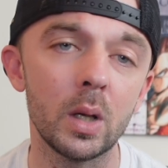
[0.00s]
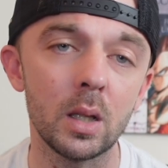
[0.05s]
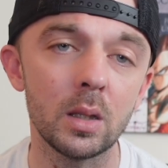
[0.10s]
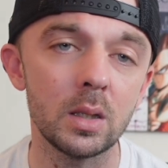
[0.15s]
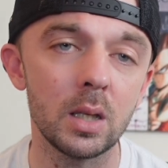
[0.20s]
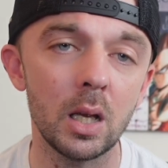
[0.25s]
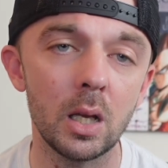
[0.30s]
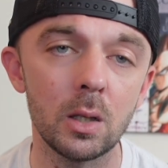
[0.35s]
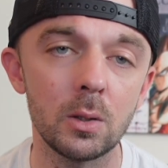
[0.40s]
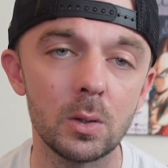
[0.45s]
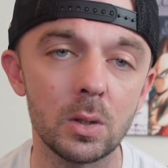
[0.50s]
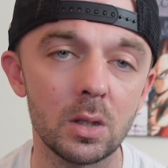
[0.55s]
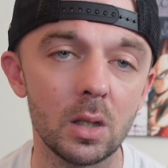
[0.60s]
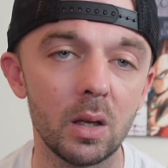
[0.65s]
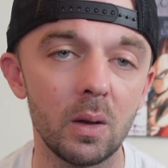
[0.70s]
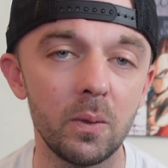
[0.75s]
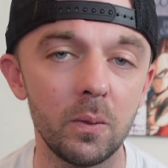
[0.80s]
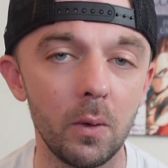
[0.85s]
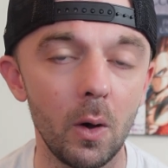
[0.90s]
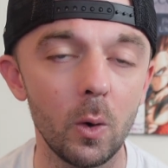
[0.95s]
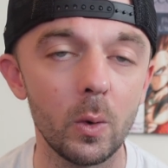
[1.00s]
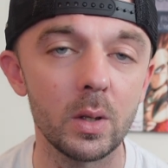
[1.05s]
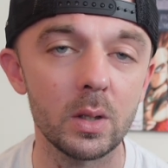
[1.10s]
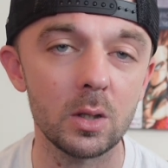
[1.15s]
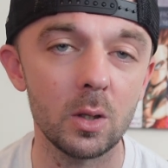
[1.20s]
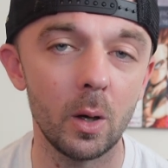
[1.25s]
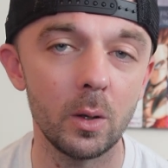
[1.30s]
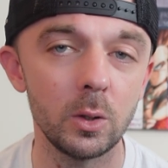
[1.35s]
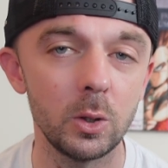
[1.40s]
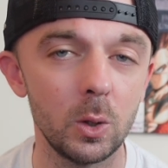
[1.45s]
continuously focus
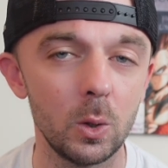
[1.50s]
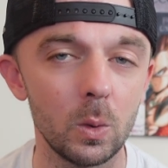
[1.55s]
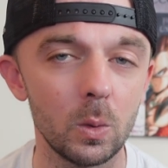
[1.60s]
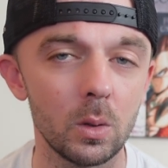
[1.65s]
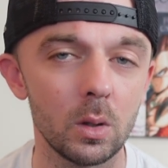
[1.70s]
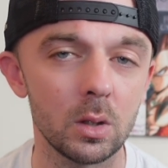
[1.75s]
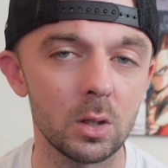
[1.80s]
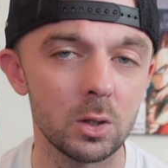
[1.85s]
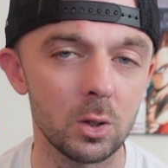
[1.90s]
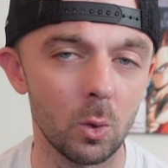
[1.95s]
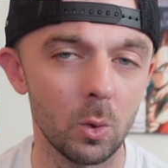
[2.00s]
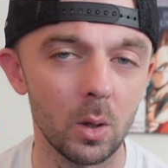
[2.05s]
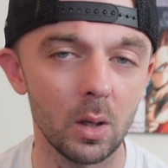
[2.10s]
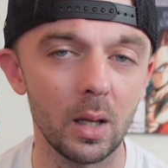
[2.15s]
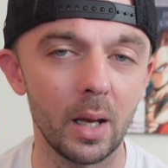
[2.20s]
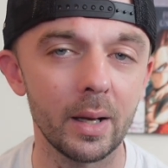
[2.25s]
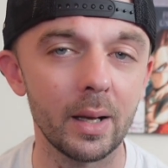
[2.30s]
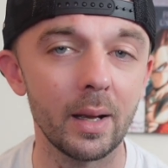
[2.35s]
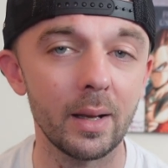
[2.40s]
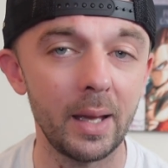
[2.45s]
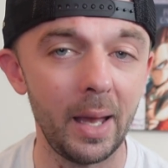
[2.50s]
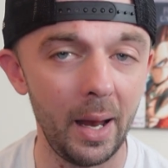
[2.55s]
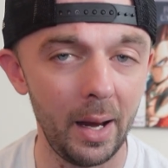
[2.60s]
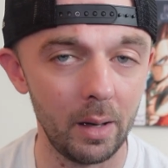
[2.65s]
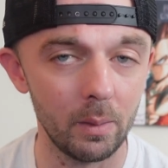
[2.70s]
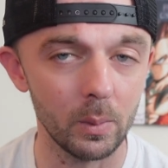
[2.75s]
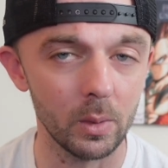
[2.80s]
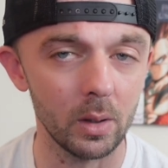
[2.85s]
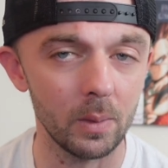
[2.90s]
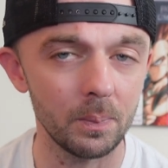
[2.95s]
on you, sort of like a
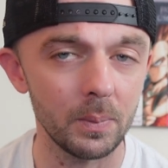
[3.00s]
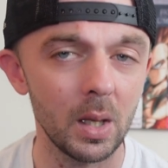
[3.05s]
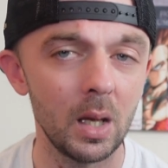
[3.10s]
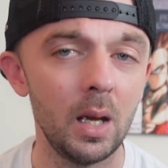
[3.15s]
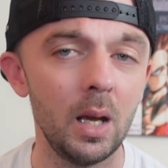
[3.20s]
camera.